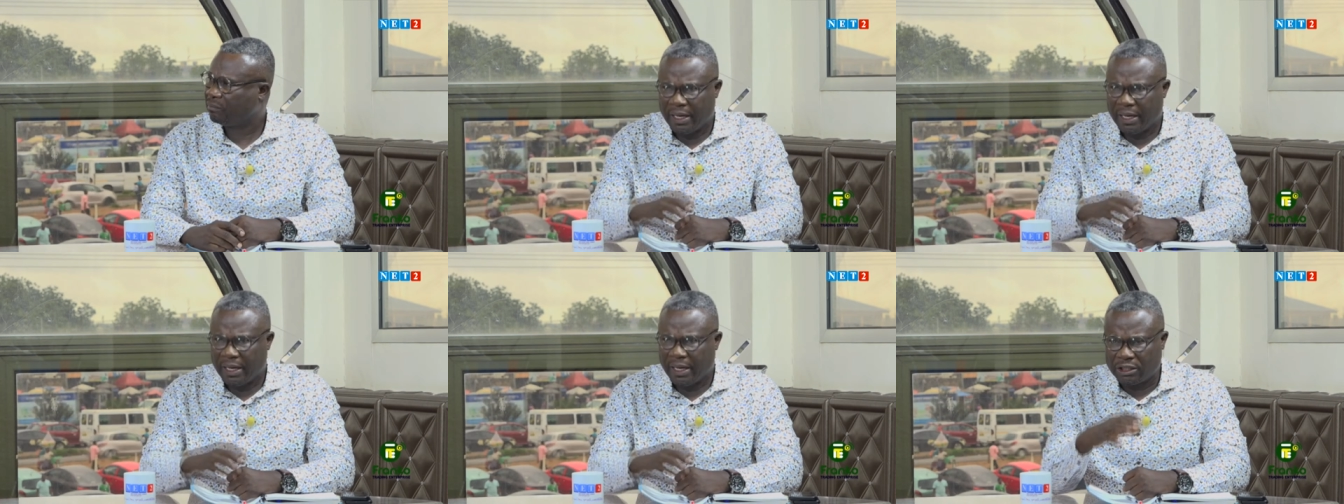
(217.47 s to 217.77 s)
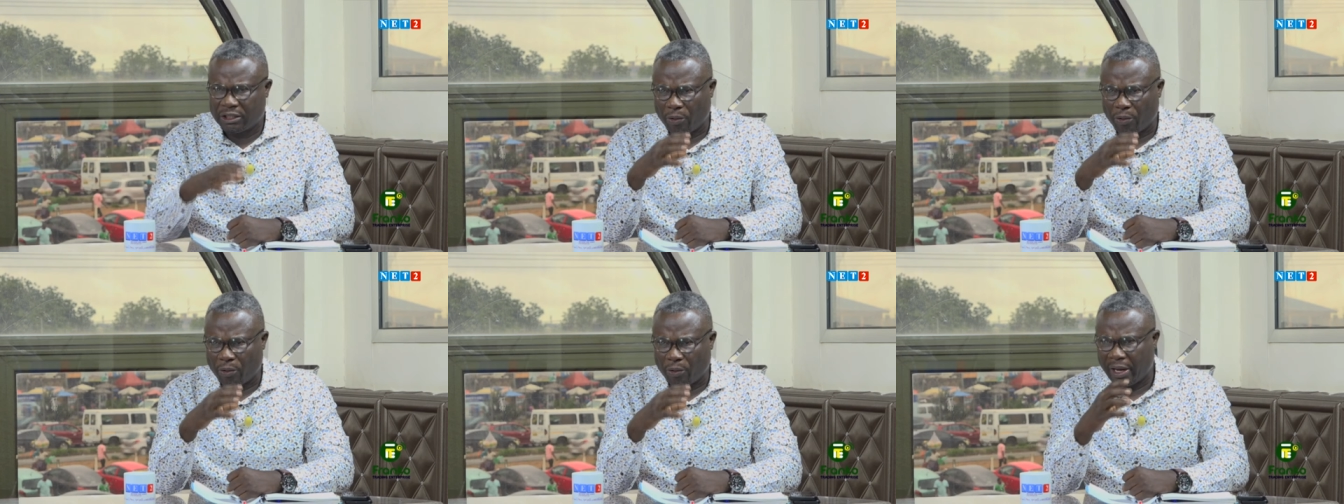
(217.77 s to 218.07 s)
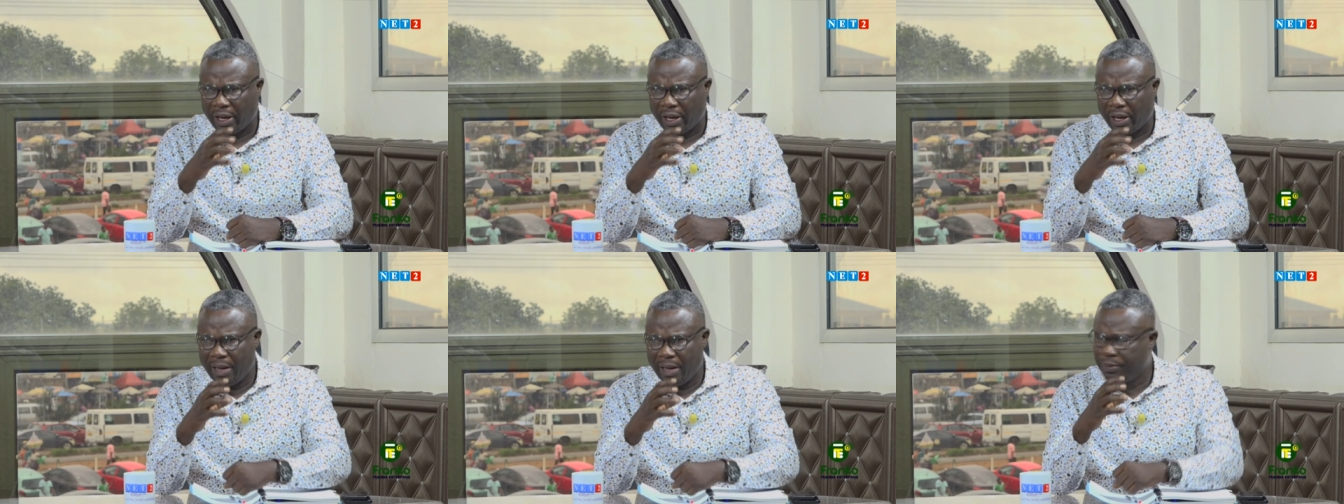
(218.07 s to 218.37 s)
And it's also
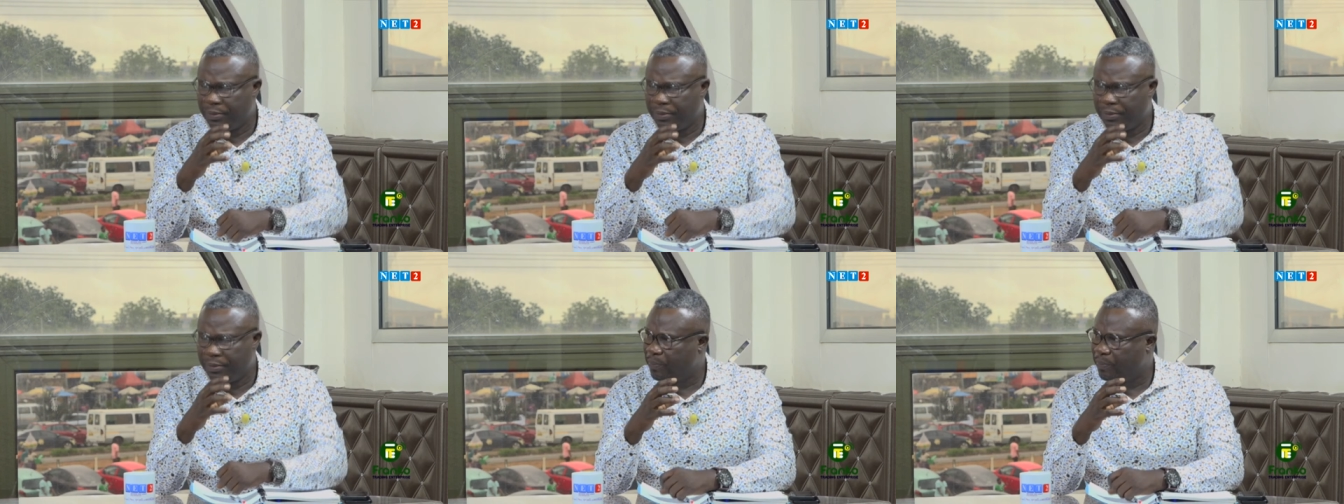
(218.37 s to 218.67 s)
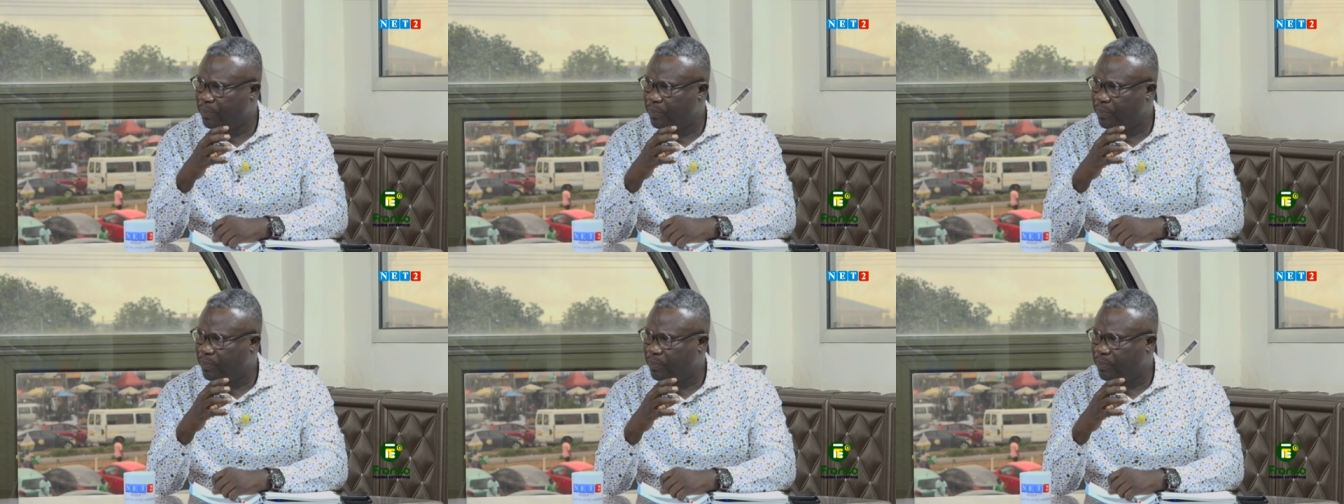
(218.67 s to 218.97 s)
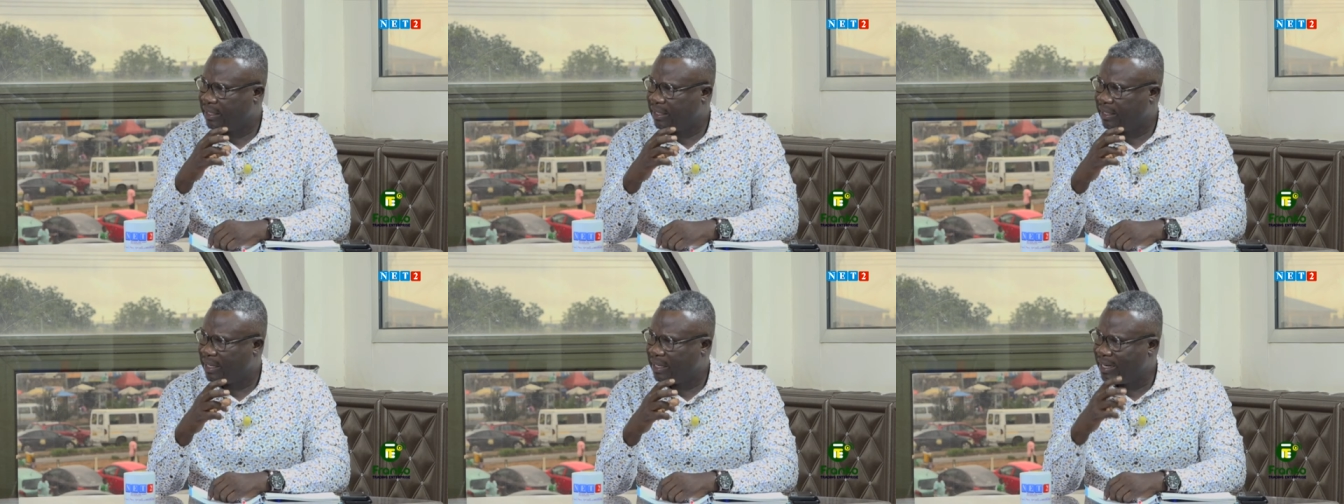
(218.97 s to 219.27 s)
N P P.
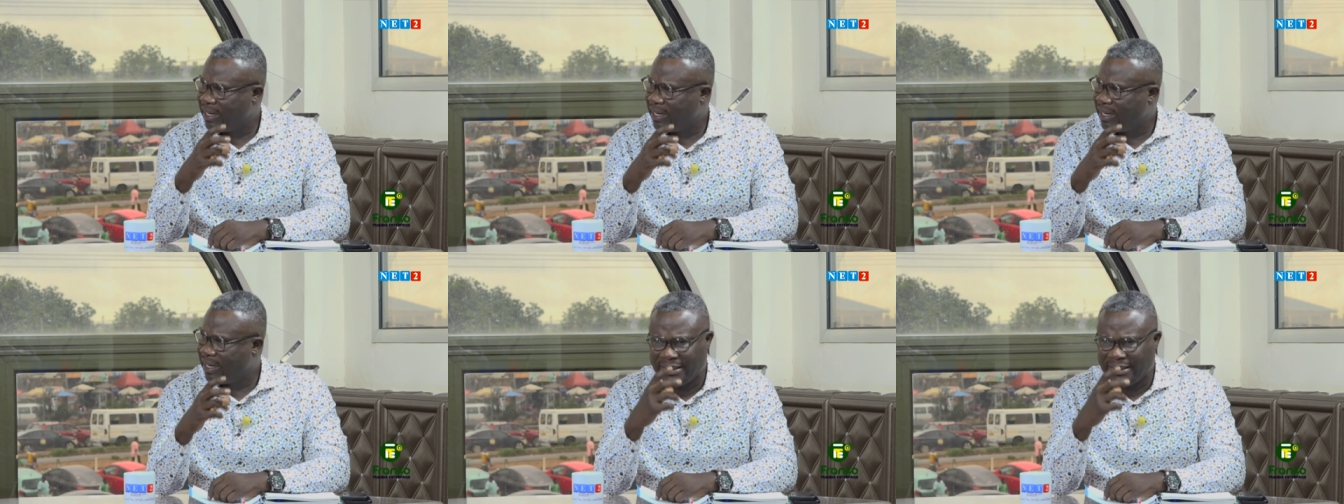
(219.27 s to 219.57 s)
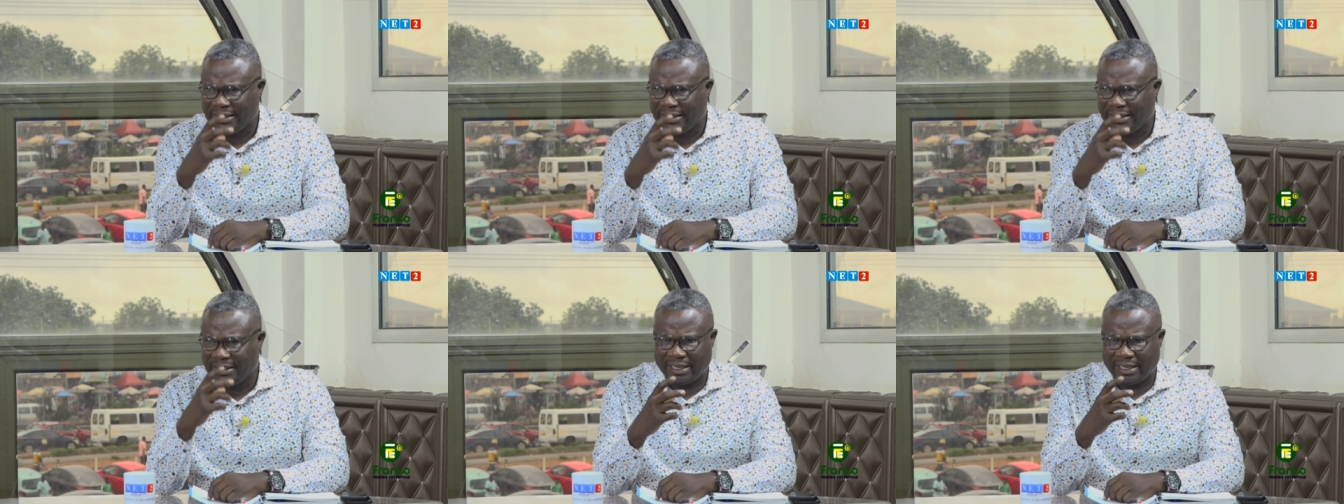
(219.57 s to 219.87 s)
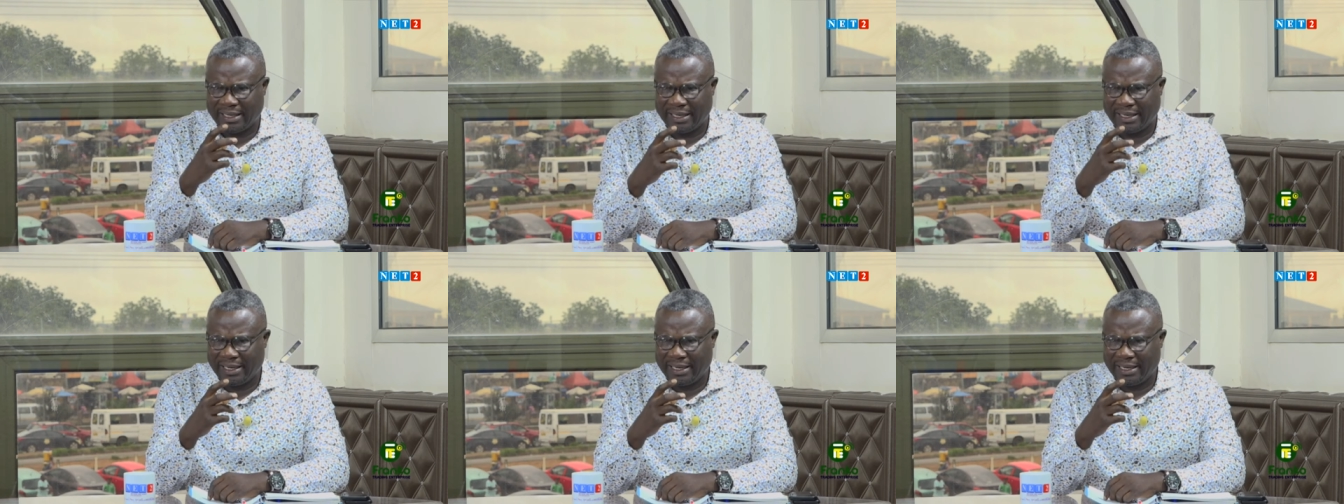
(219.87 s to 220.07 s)
The agenda,